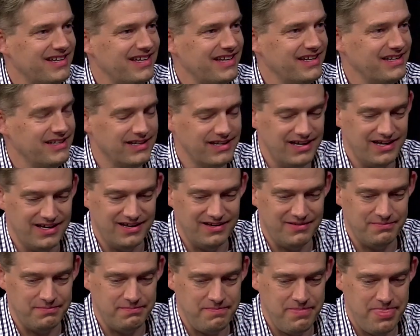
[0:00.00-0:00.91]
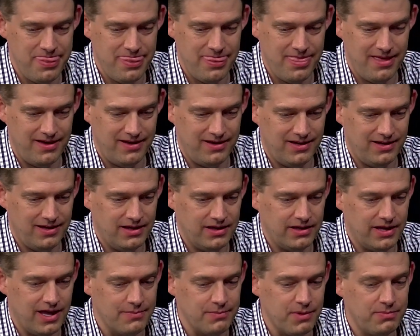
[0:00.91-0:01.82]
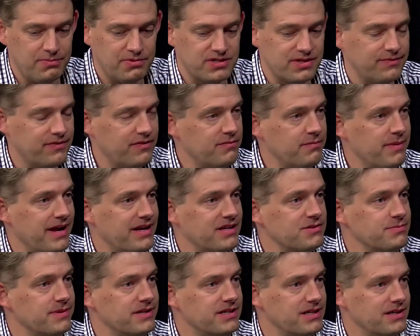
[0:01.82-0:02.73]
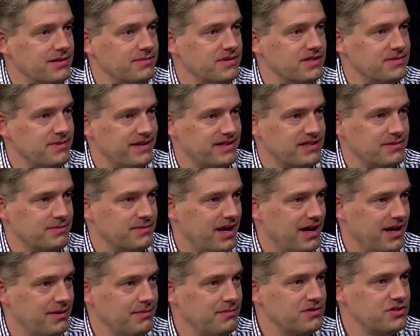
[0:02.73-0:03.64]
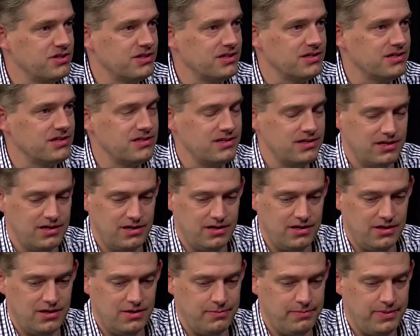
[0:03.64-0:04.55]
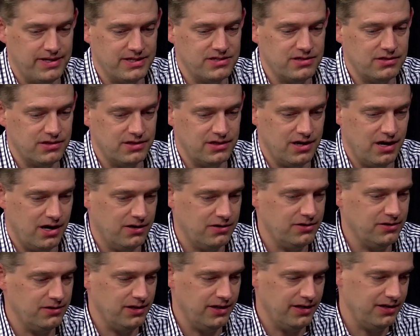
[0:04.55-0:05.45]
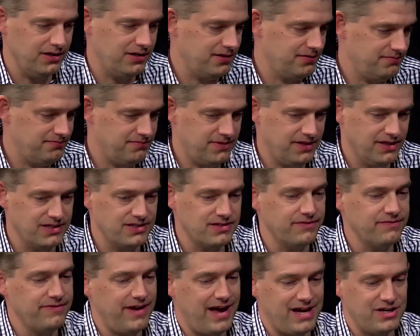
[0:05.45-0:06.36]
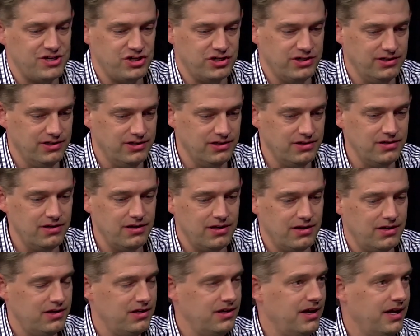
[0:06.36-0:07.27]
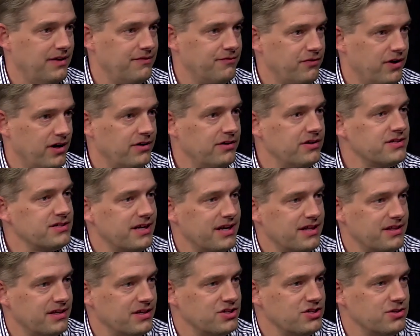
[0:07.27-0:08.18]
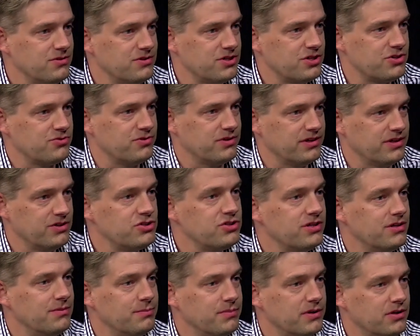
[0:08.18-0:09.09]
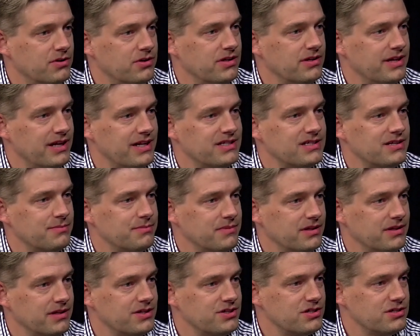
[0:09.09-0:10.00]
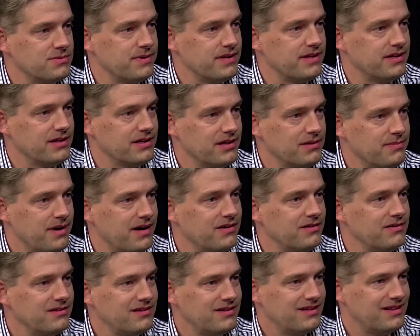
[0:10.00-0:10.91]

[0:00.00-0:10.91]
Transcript: and um, came up with some of her management team to spend some time. She's basically conquered like things in fashion, and fragrance. And I think she was just really interested in beauty, and that's something that she's been thinking about.